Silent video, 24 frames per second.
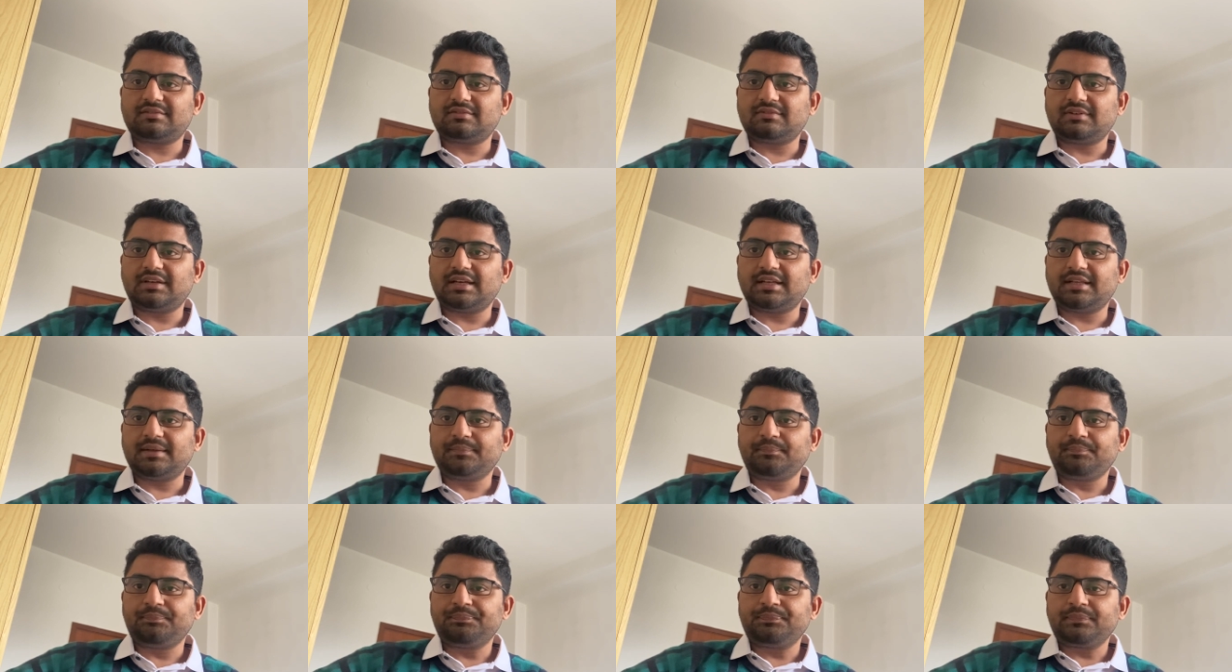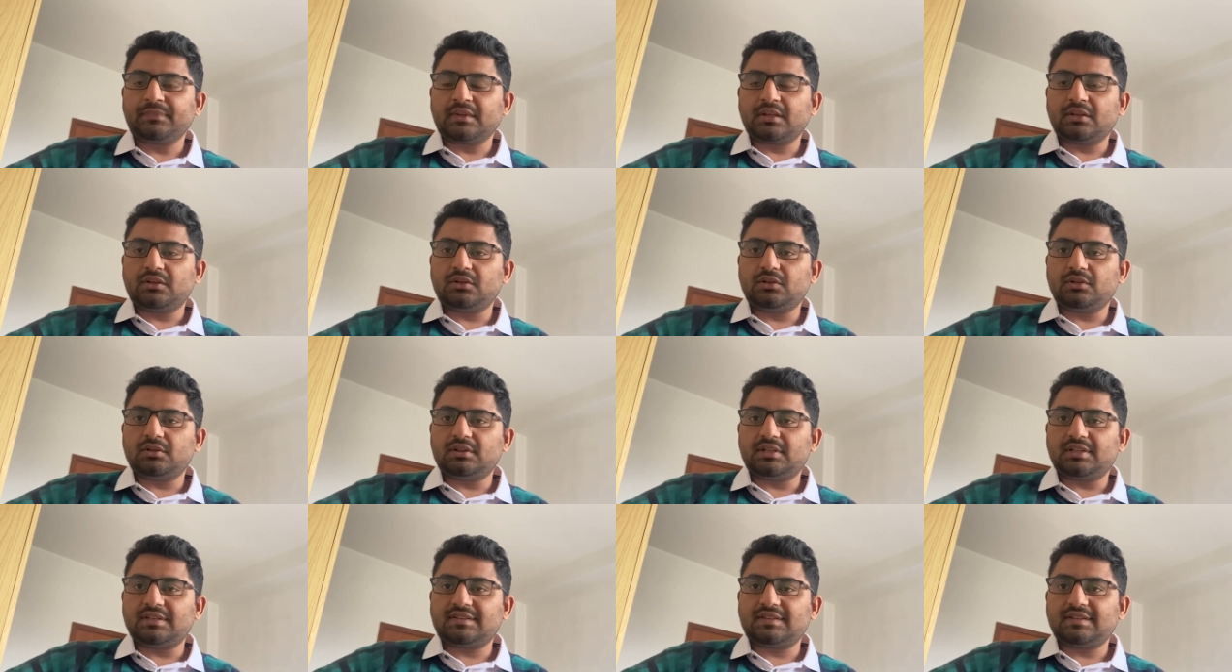why
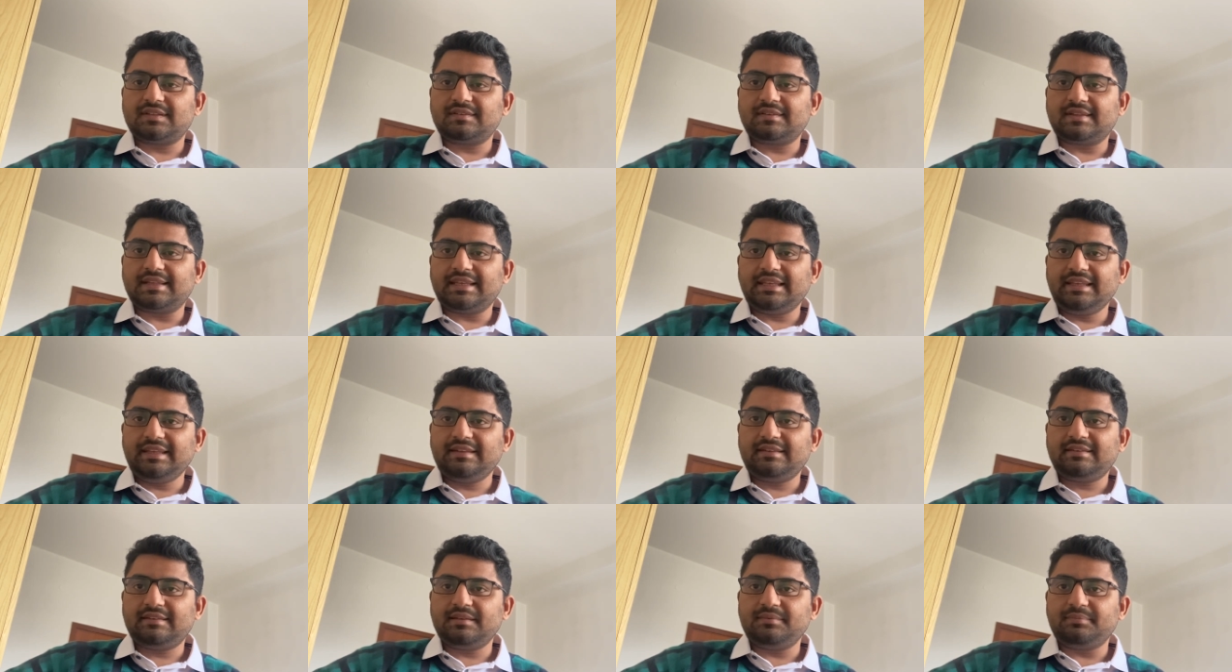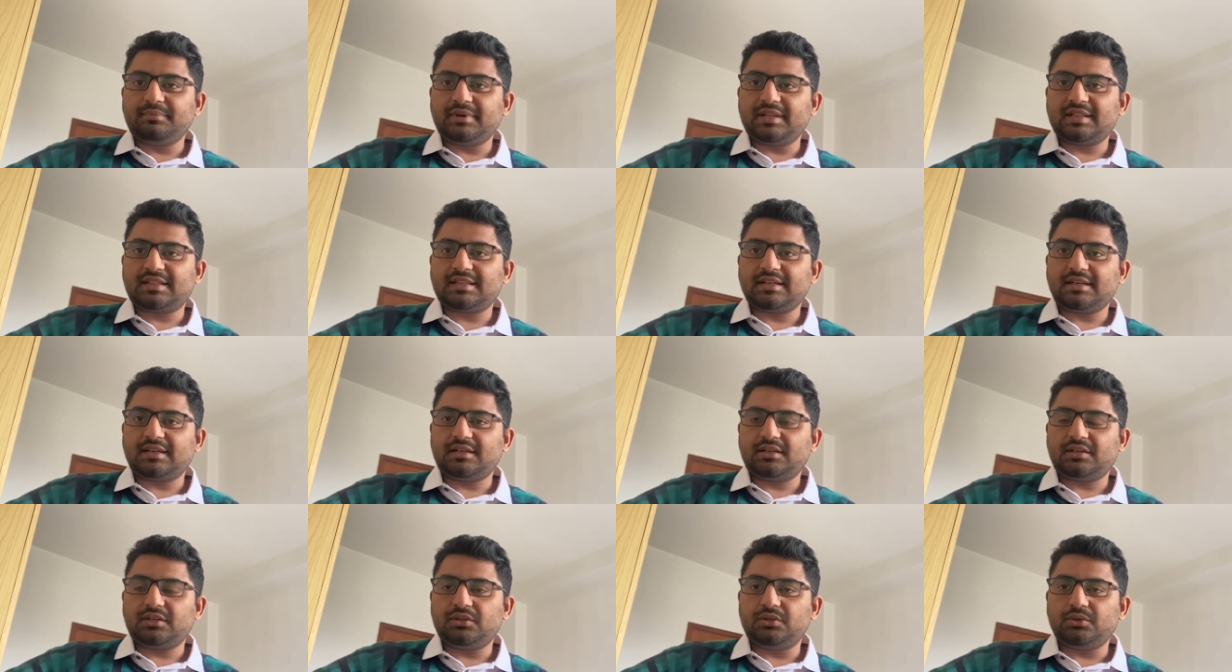this is the easy
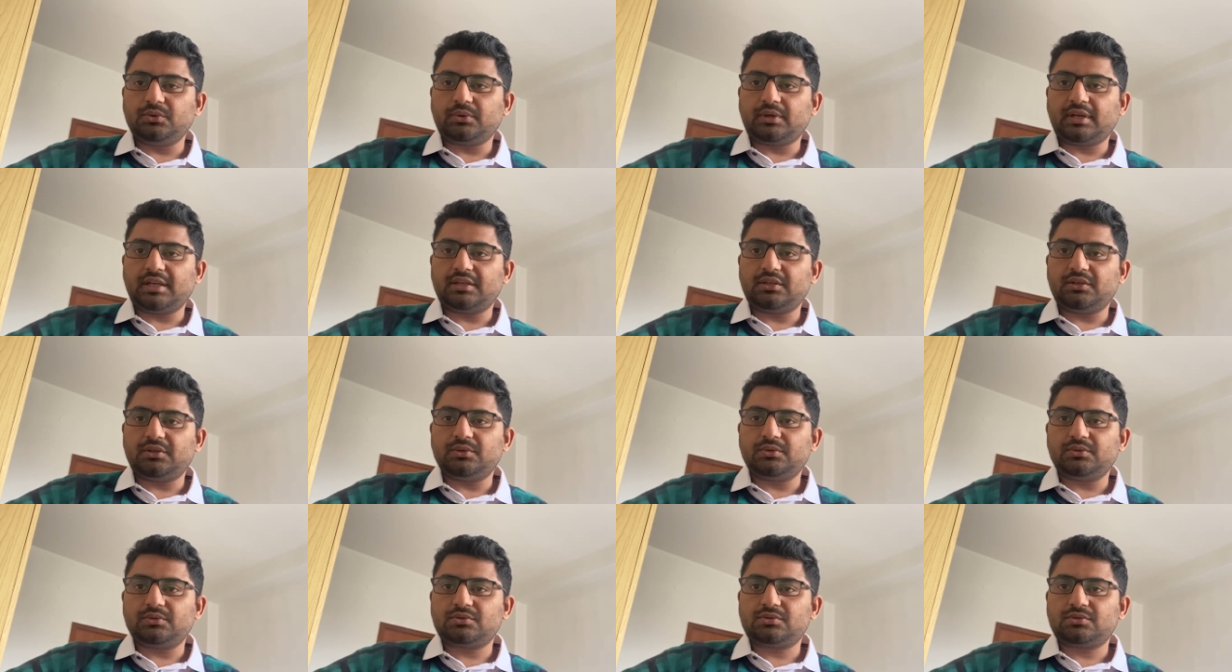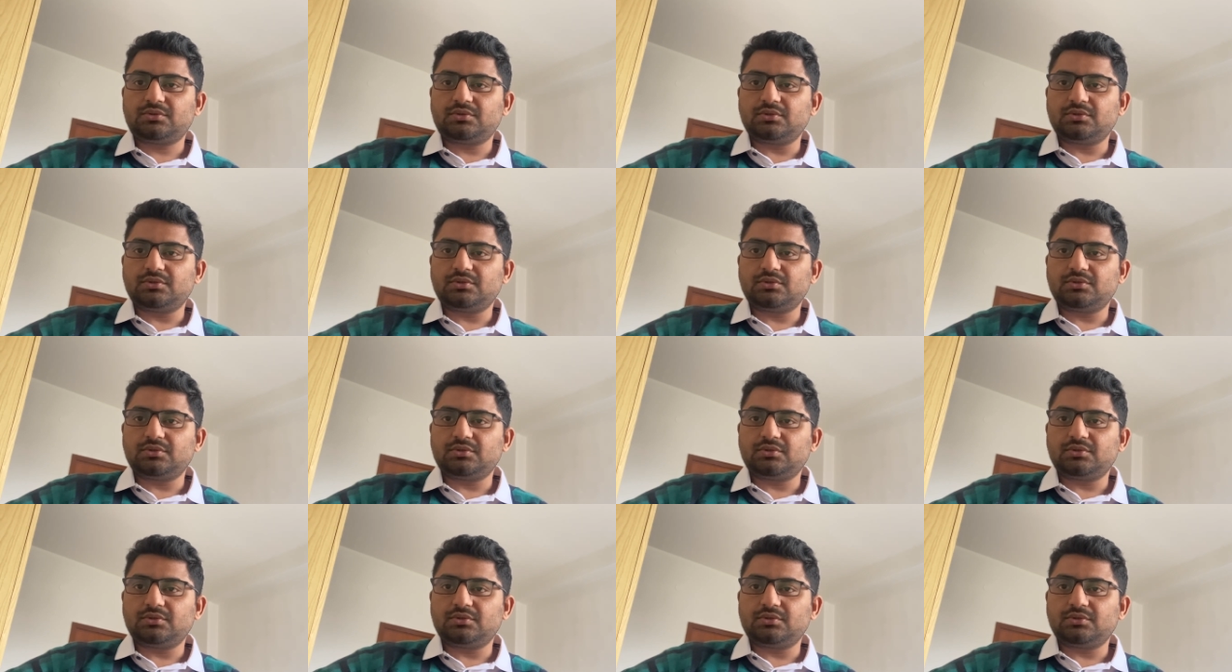method you can use